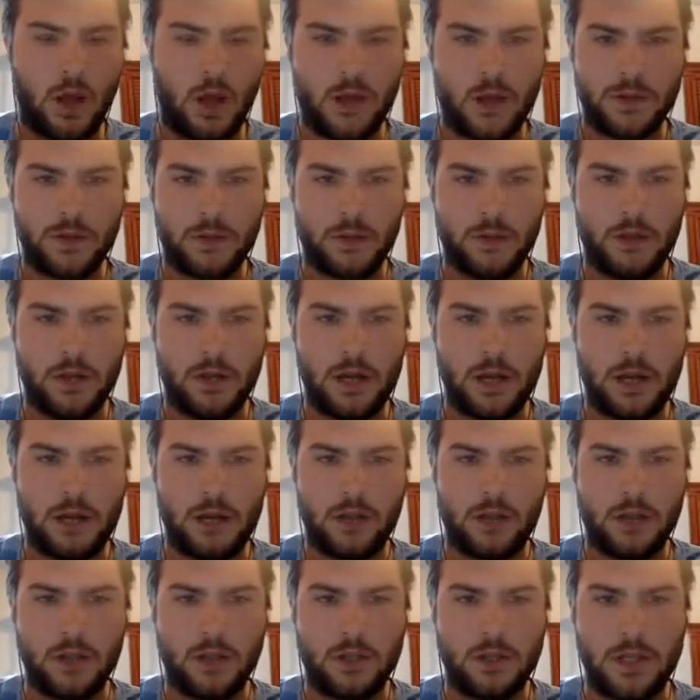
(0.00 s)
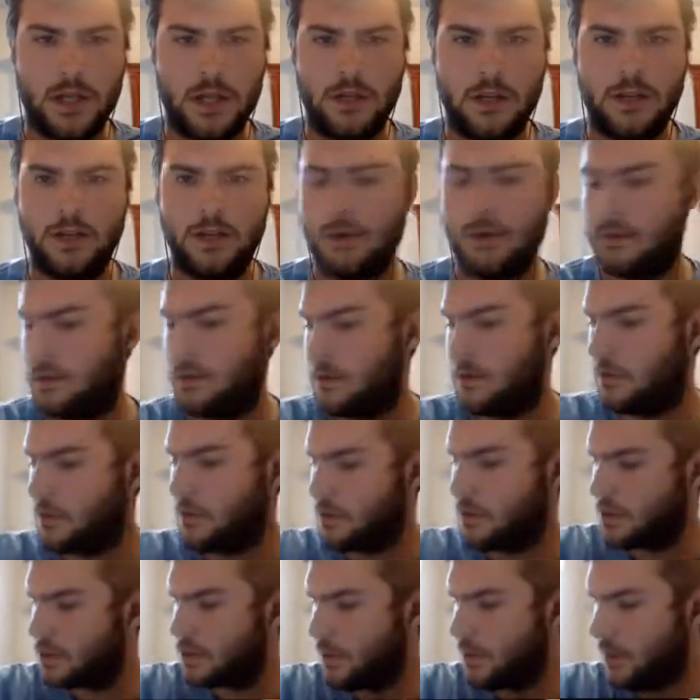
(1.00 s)
So we're going to knock out the Kartana here,
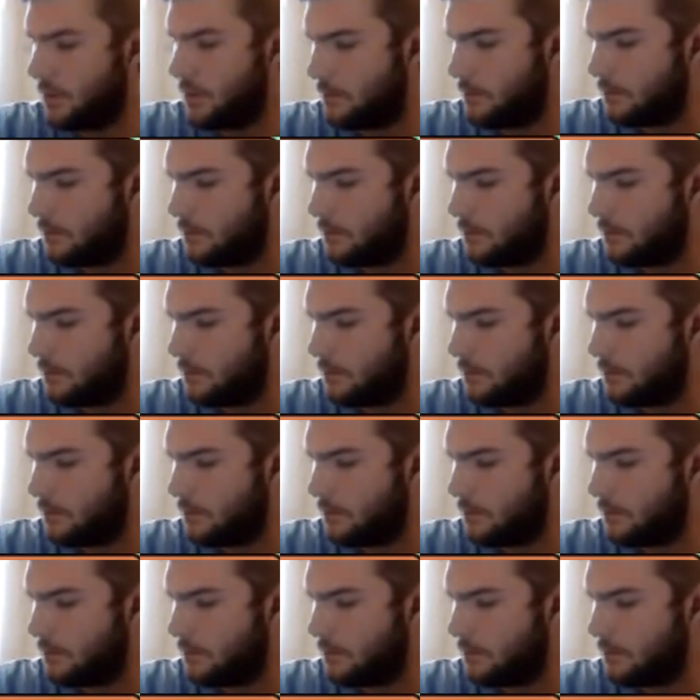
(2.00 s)
which is great.